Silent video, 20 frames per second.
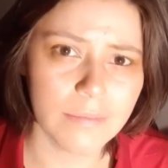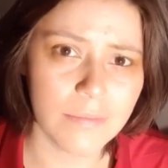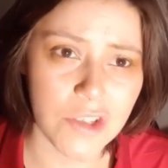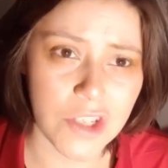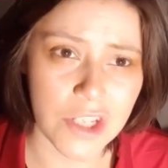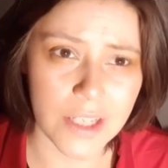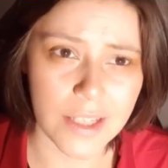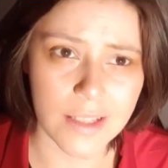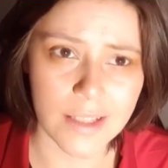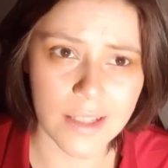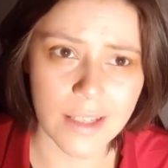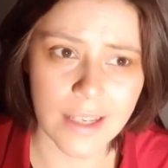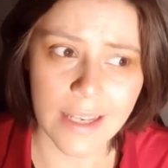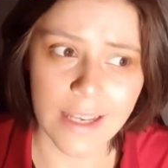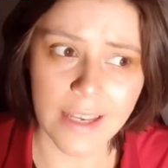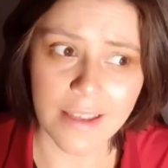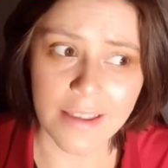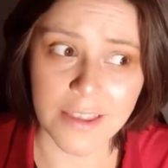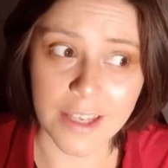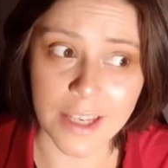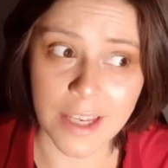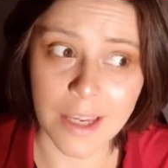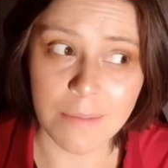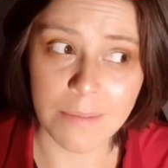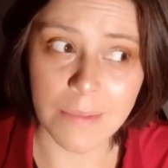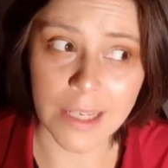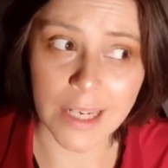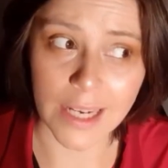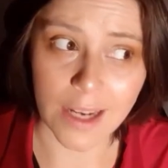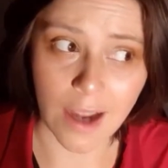She's the
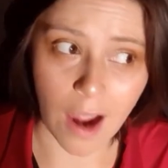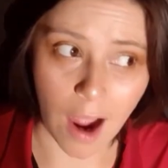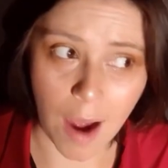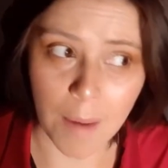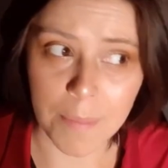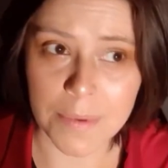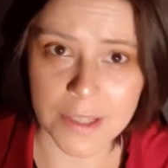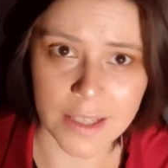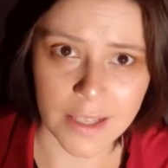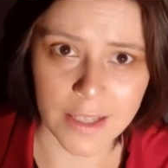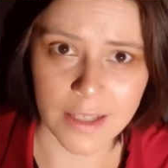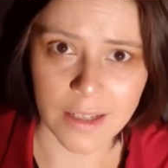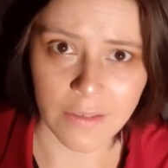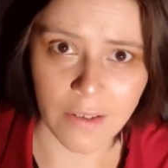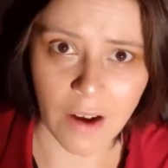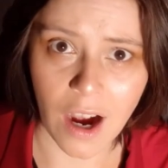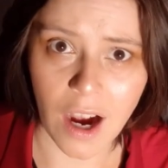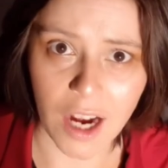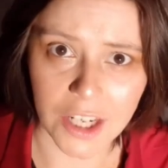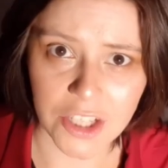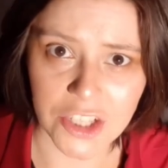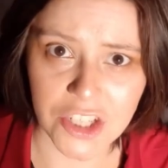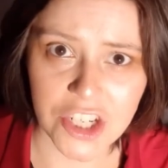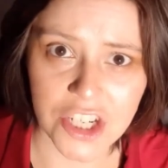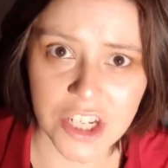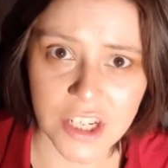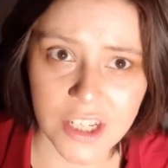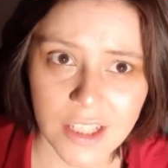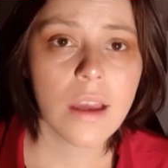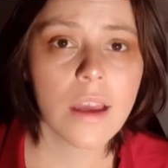comedic opposite of
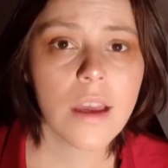Hotch.